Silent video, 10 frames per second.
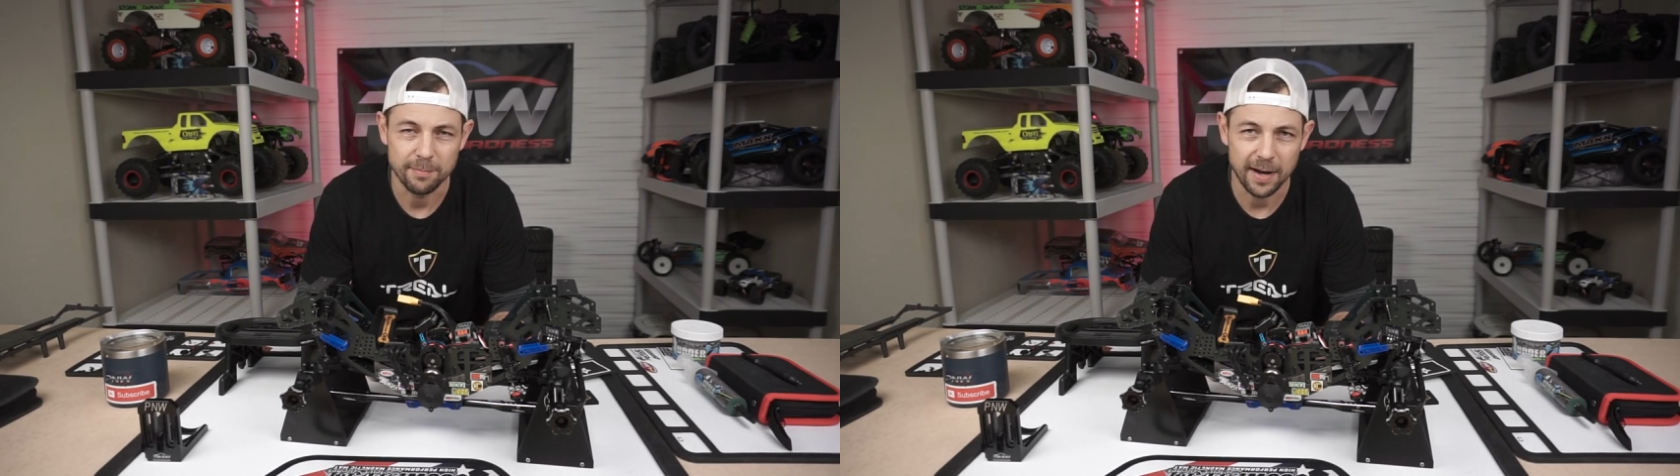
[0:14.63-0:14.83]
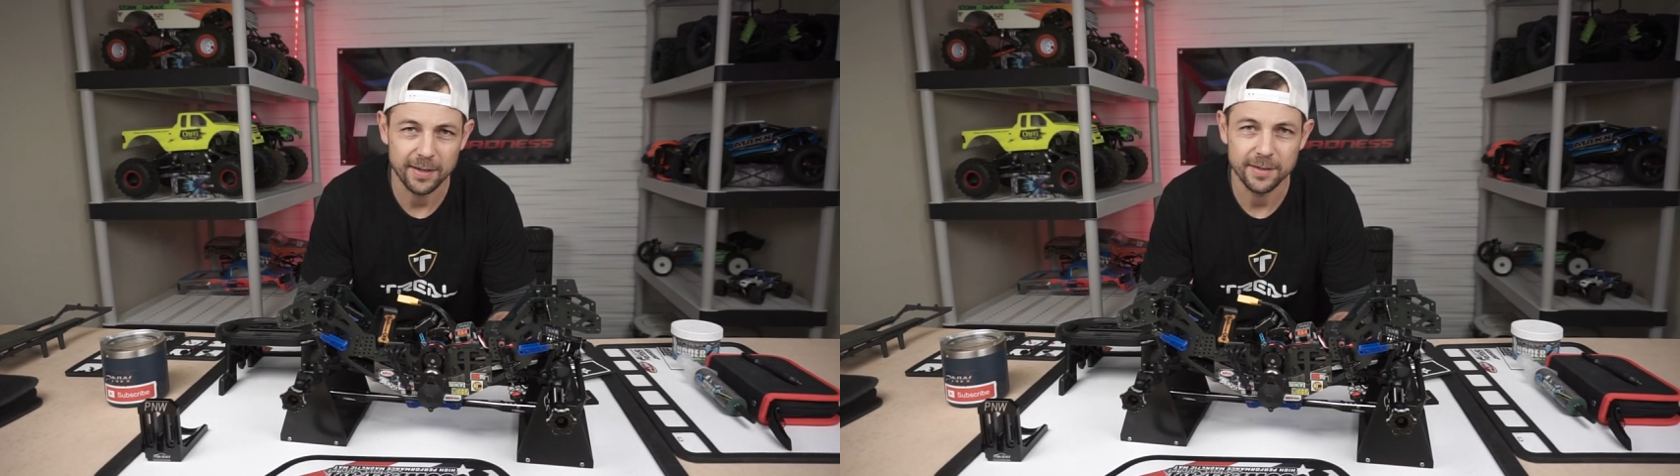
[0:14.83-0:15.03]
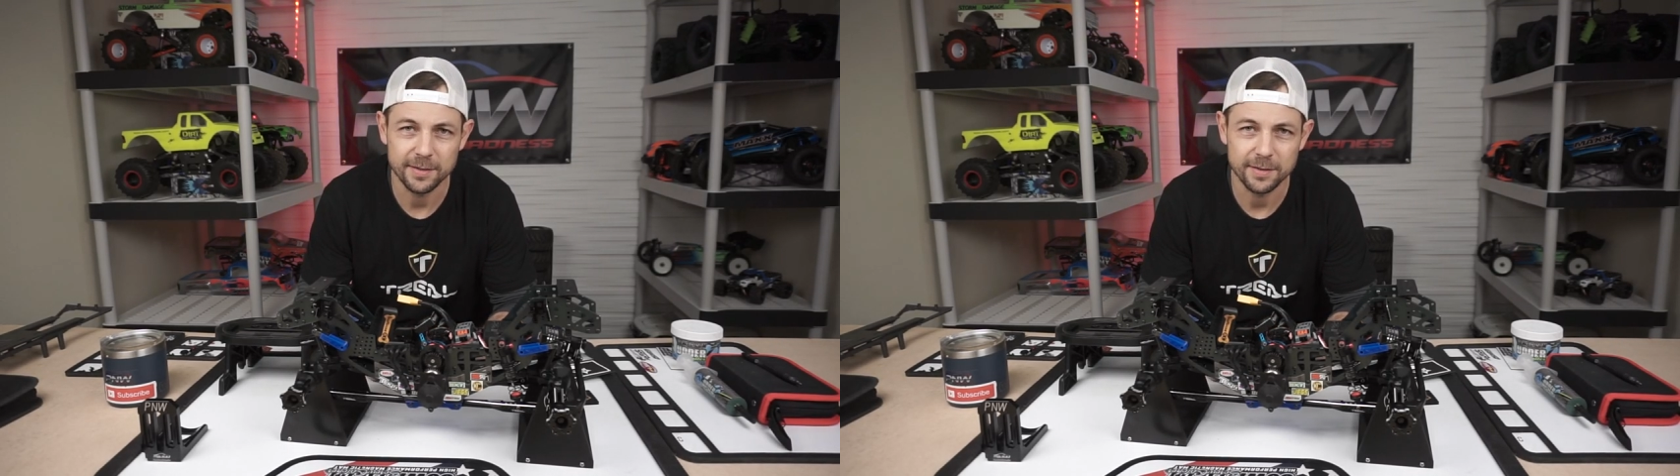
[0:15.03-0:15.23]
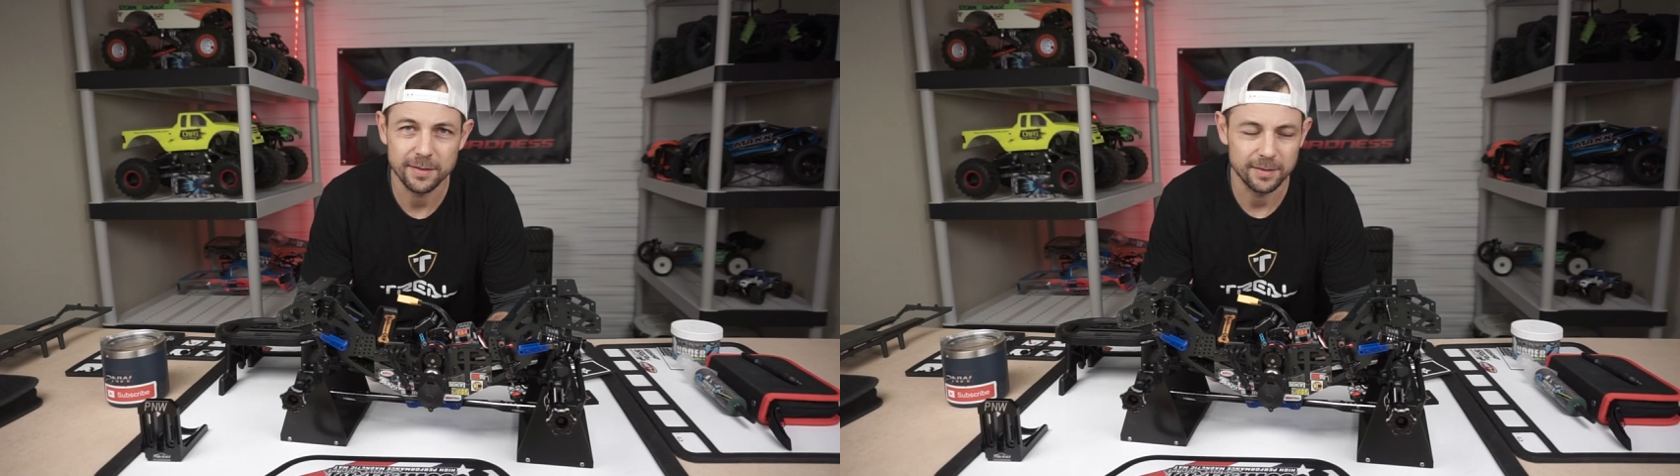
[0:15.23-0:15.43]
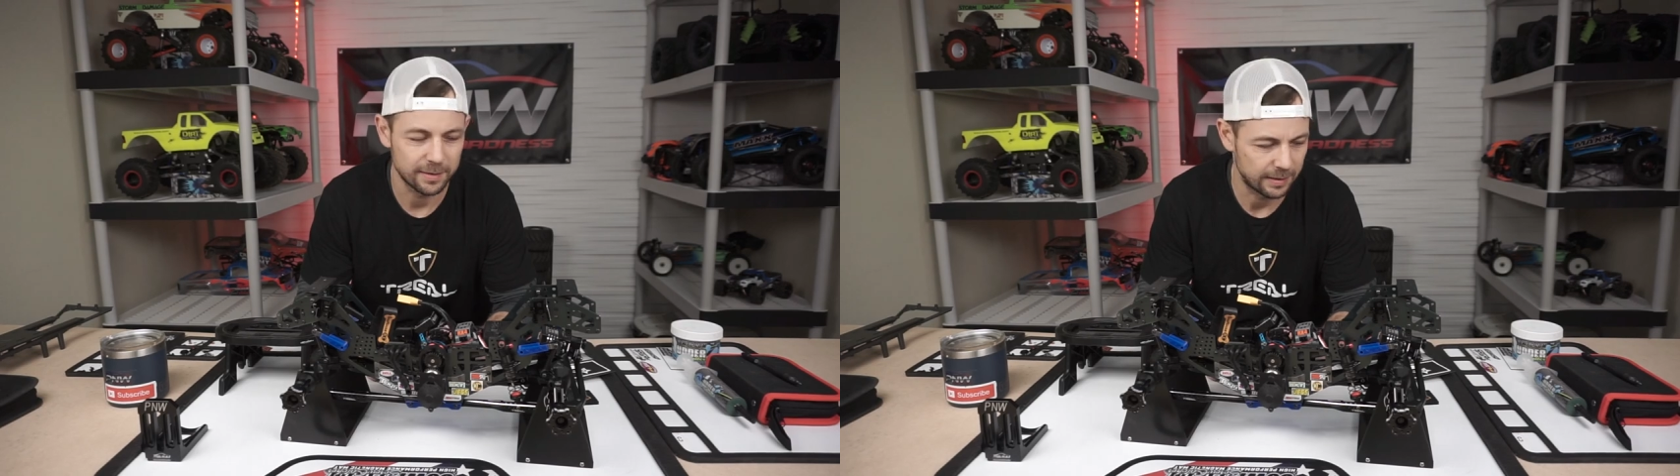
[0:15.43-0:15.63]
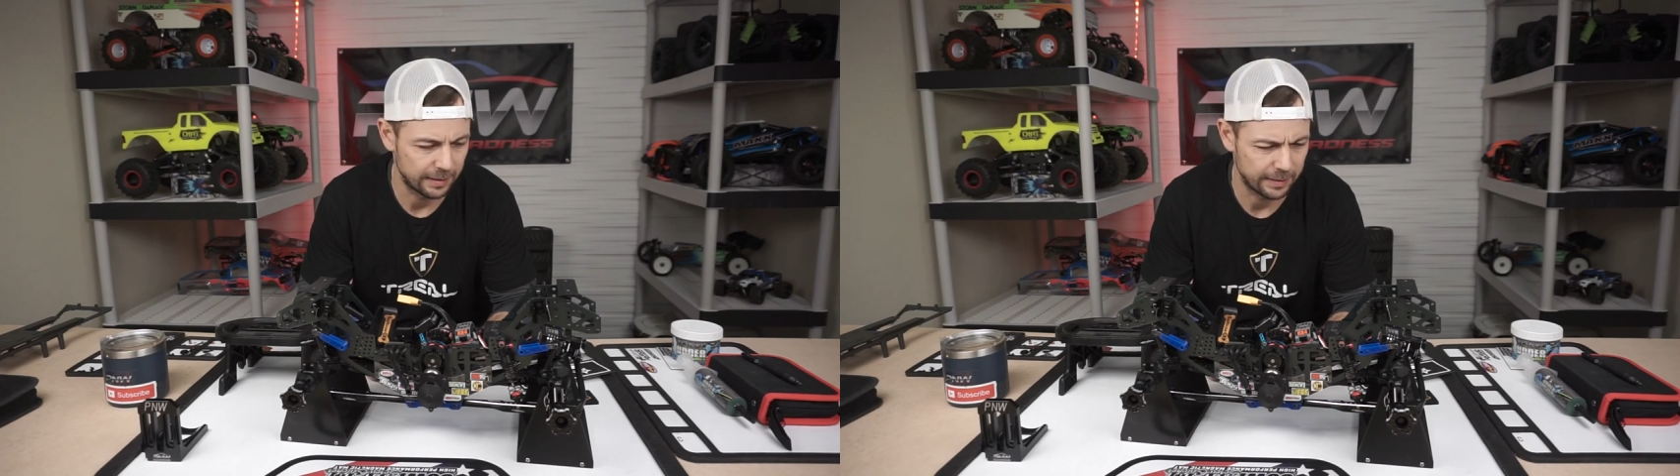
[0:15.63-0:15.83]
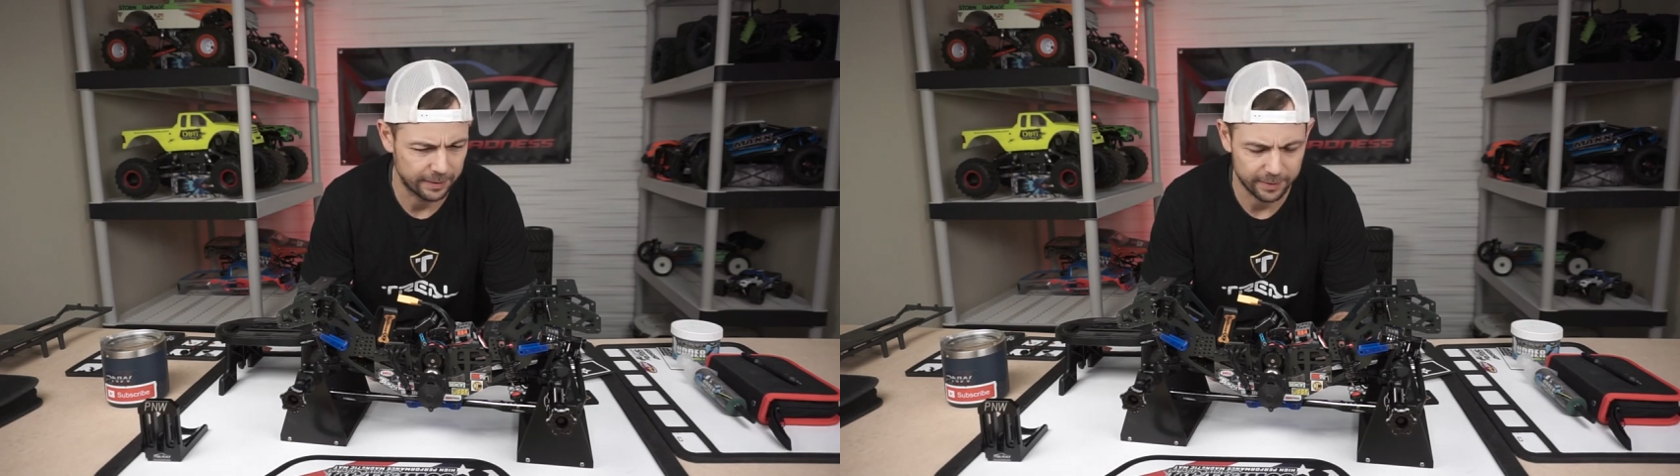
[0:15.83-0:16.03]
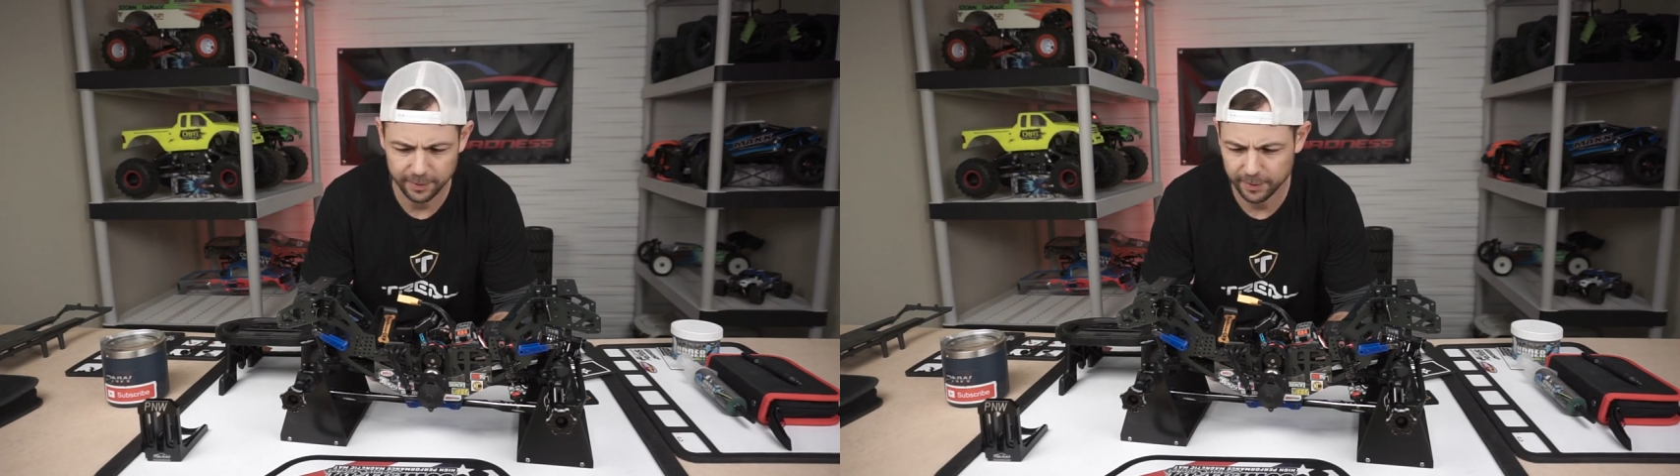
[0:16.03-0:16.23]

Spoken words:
Madness, and